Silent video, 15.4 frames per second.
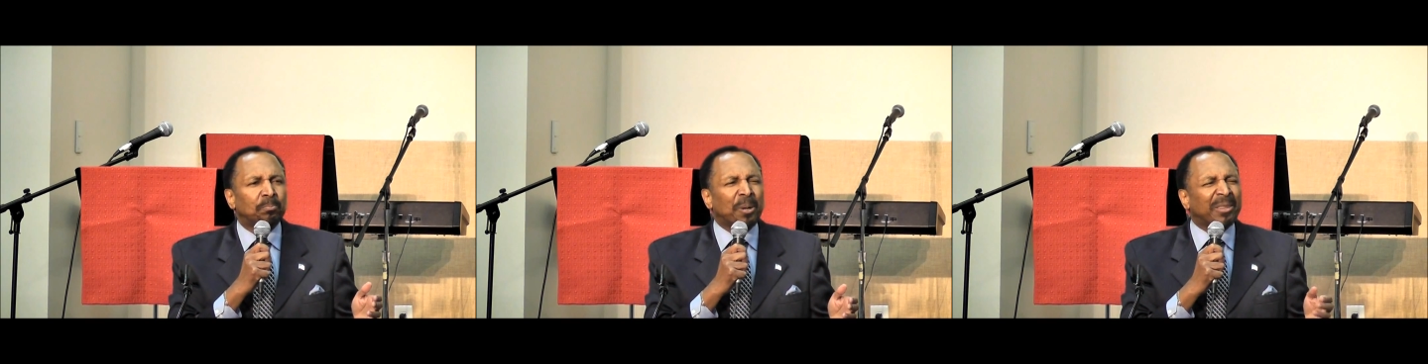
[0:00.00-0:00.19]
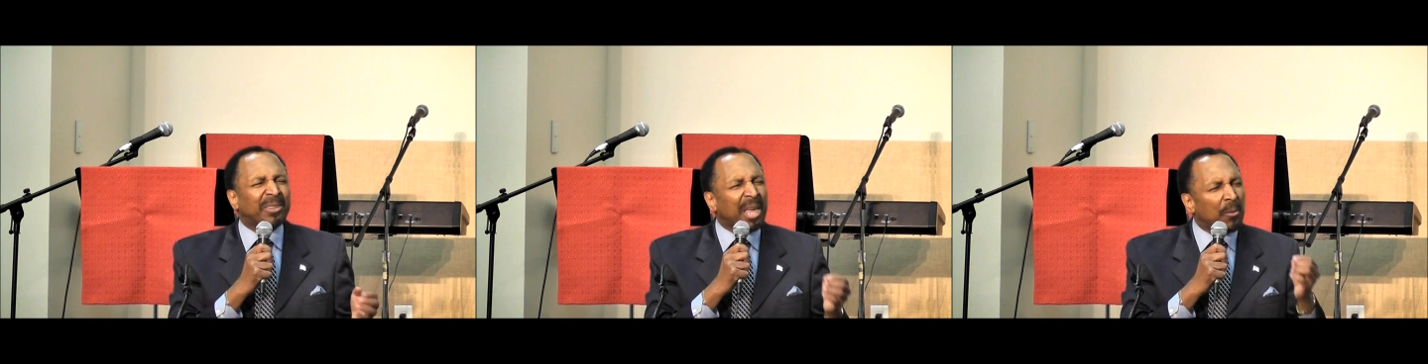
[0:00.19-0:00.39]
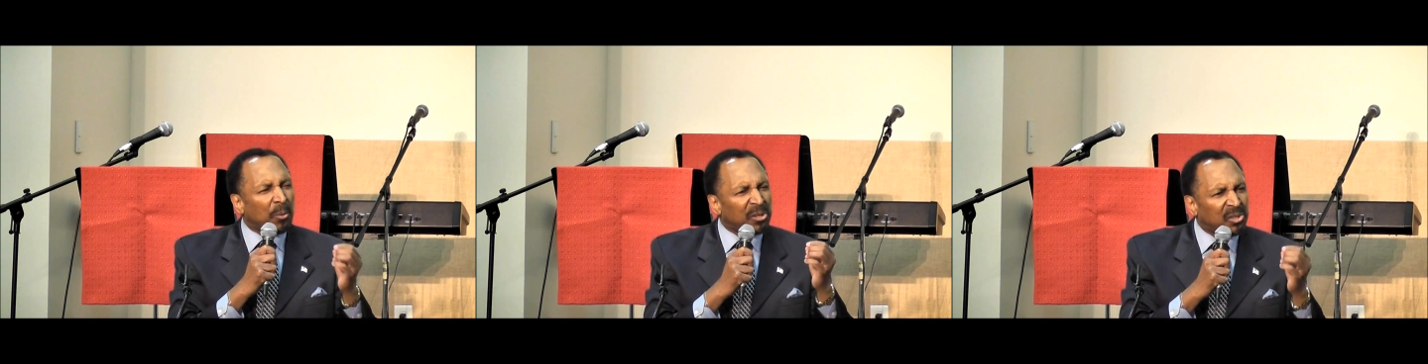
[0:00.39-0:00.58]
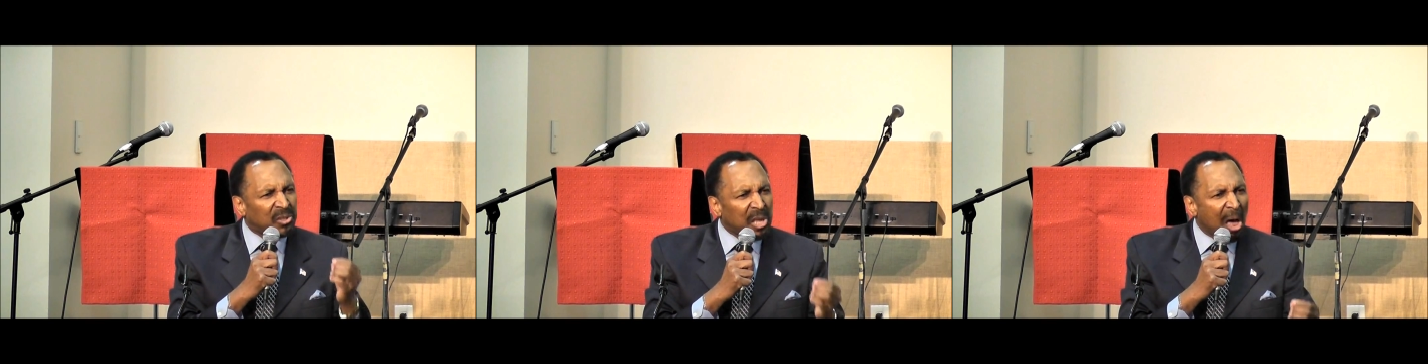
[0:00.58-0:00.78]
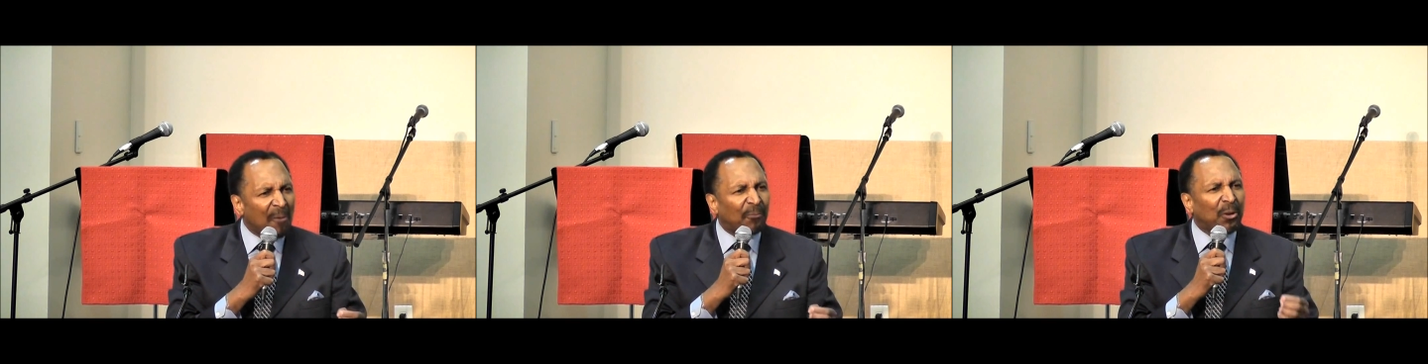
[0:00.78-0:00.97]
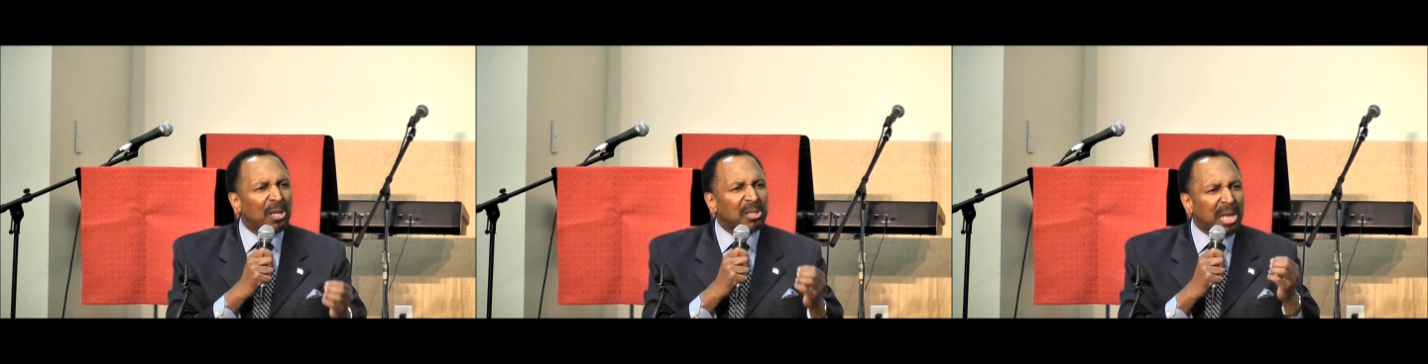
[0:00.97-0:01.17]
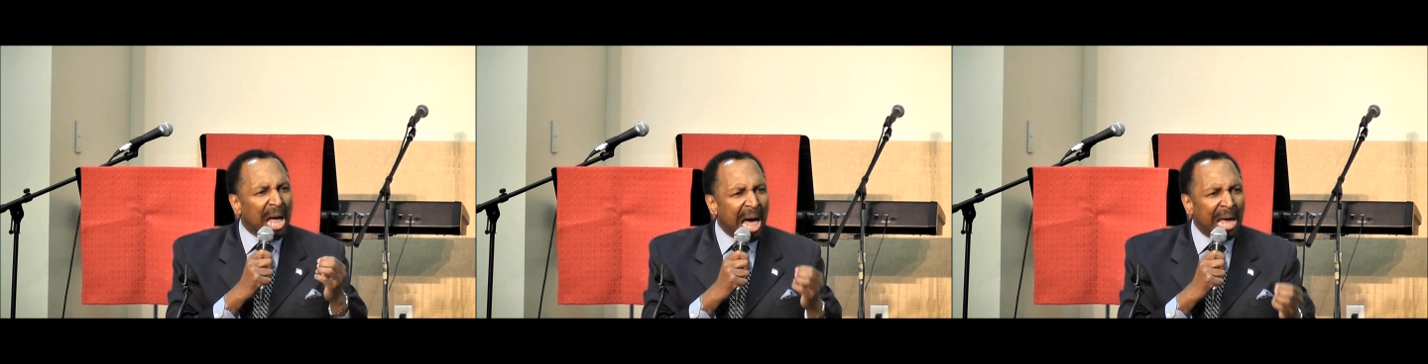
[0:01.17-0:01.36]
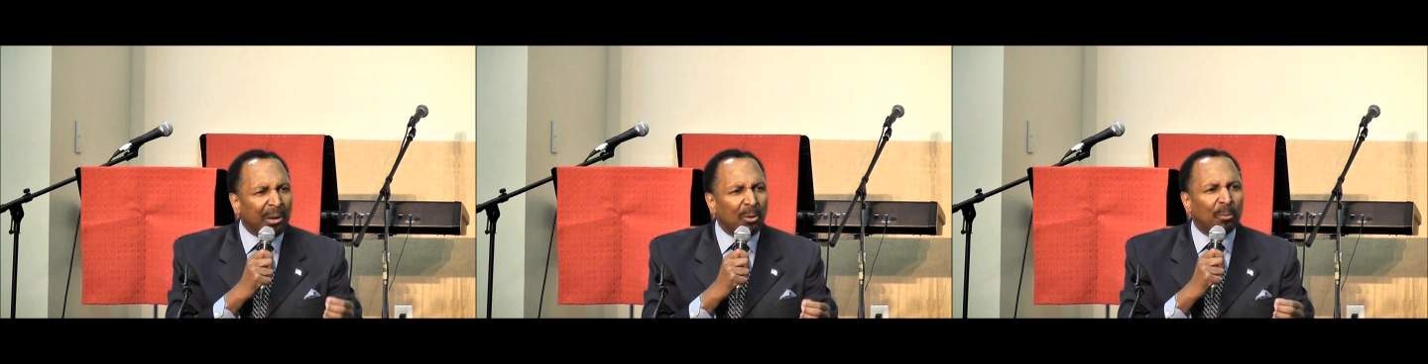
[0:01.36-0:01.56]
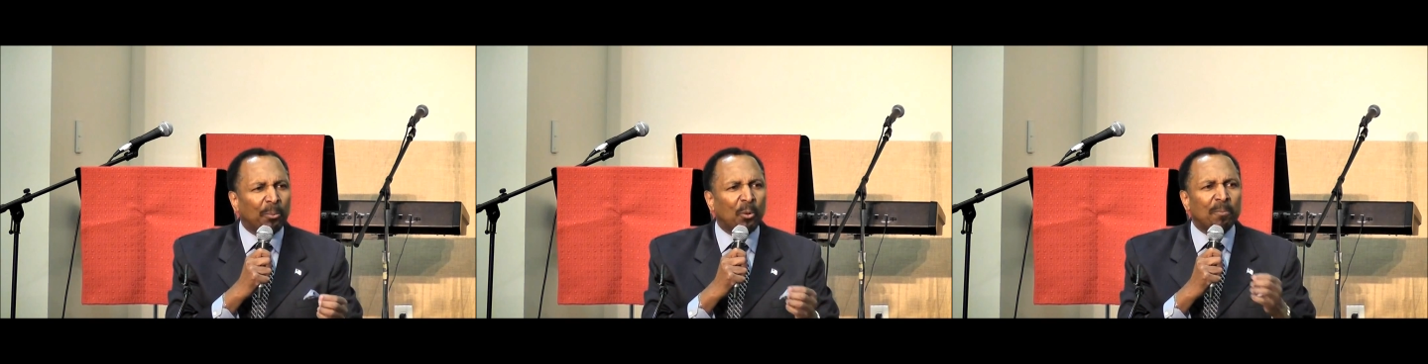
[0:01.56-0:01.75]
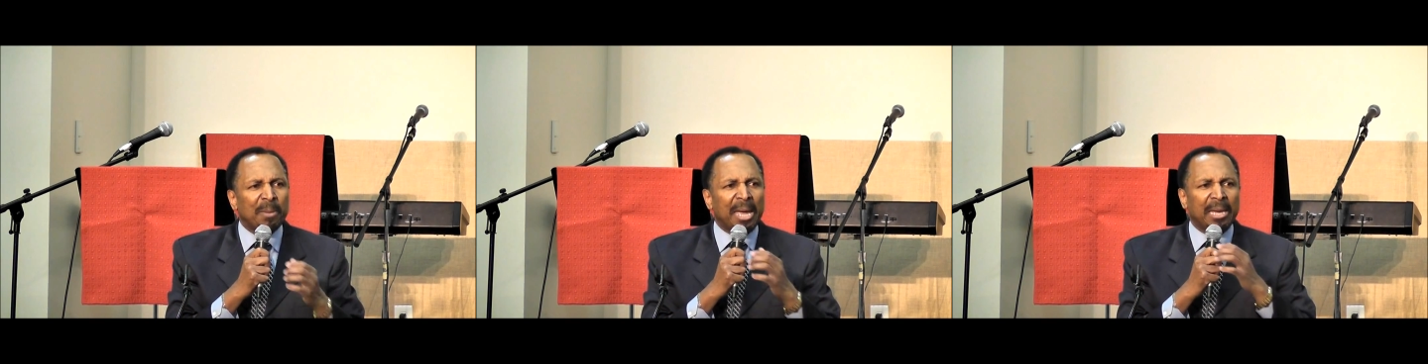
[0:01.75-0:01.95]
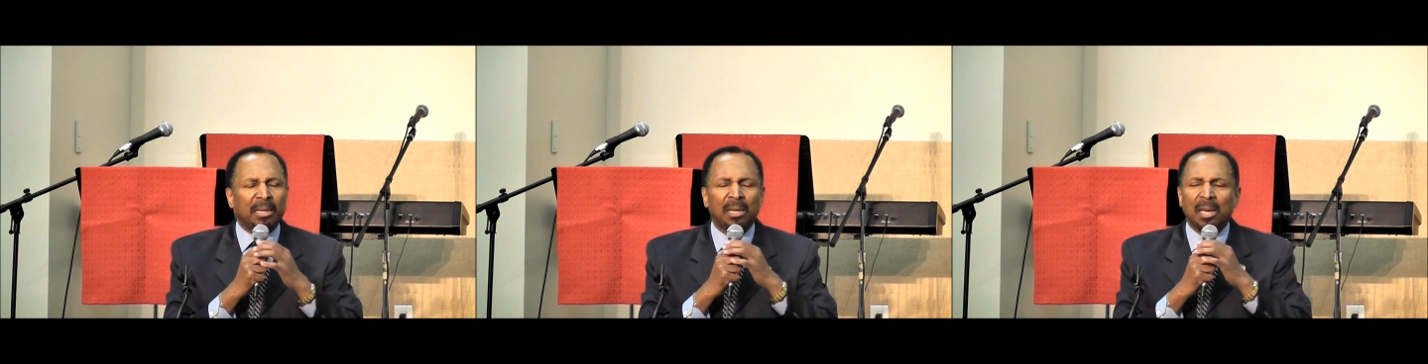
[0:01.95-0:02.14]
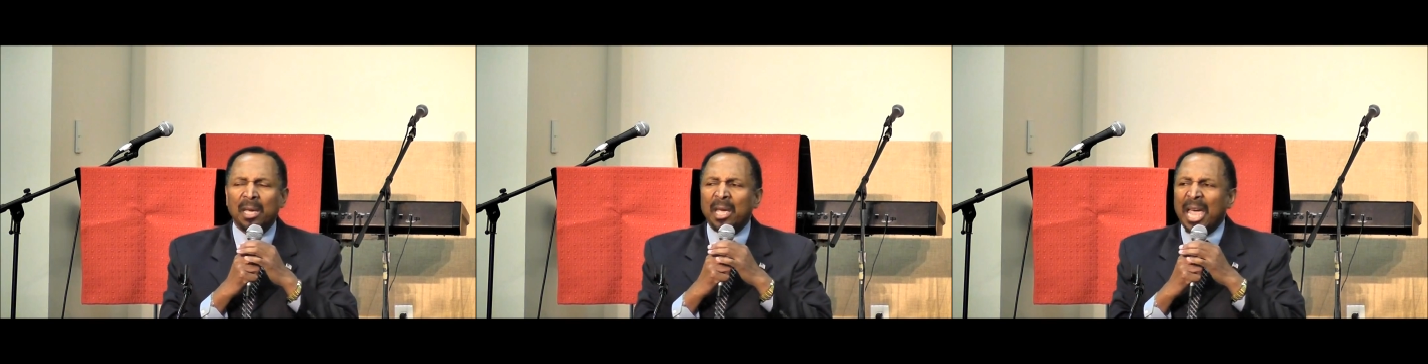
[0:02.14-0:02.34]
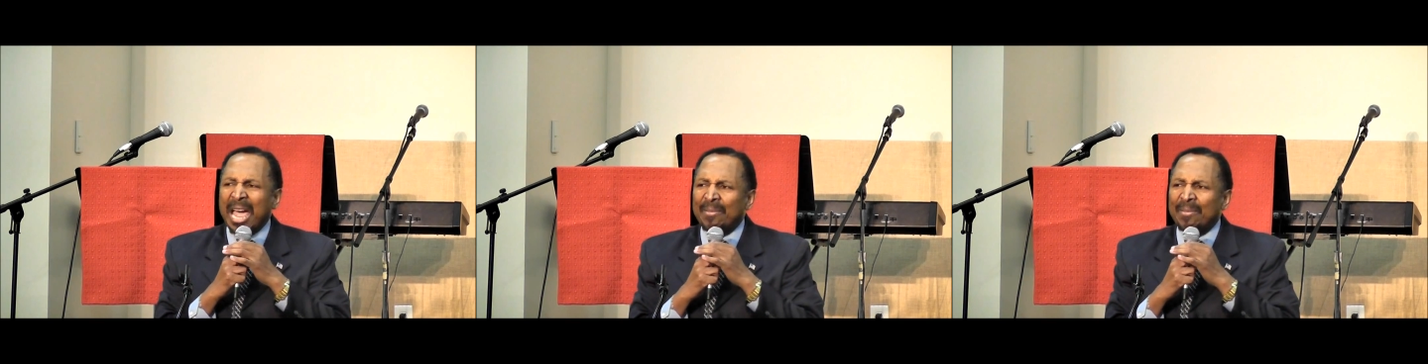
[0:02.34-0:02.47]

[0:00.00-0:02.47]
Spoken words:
But they were selfless, honorable men,